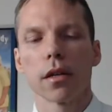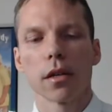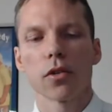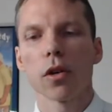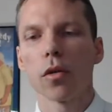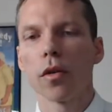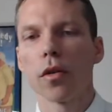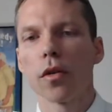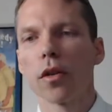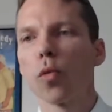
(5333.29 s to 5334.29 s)
So
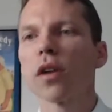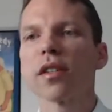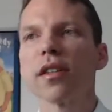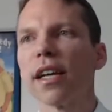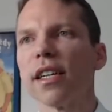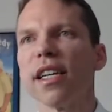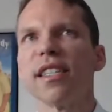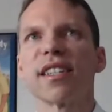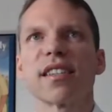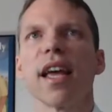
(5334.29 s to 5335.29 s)
there wasn't an
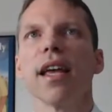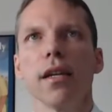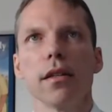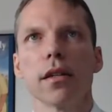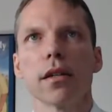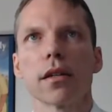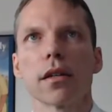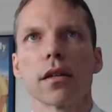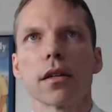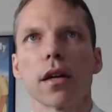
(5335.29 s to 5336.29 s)
insane
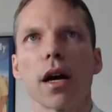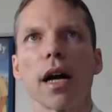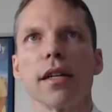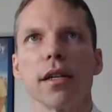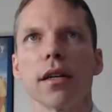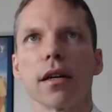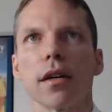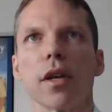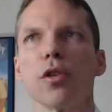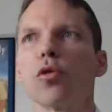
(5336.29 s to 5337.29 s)
idea
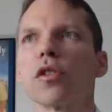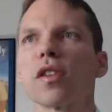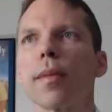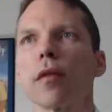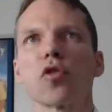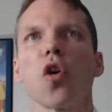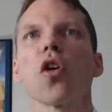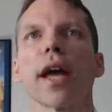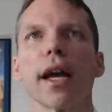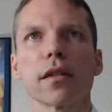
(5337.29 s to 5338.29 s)
that you could somehow
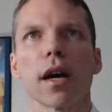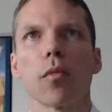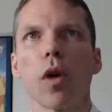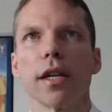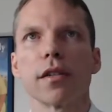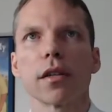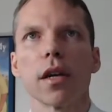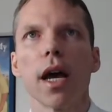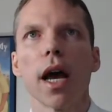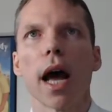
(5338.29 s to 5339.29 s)
talk anti-whites
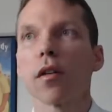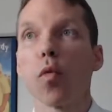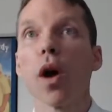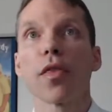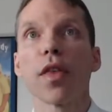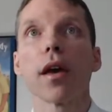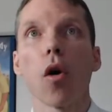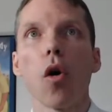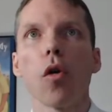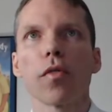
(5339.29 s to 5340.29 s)
out of what they
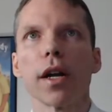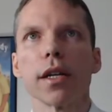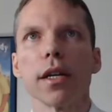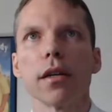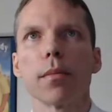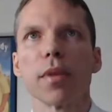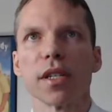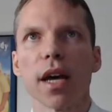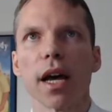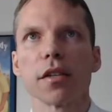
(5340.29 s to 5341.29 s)
already
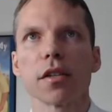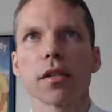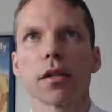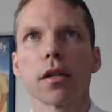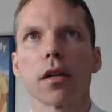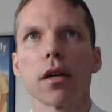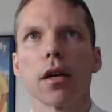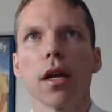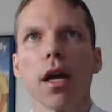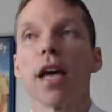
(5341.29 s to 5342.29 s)
possess
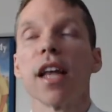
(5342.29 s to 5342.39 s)
and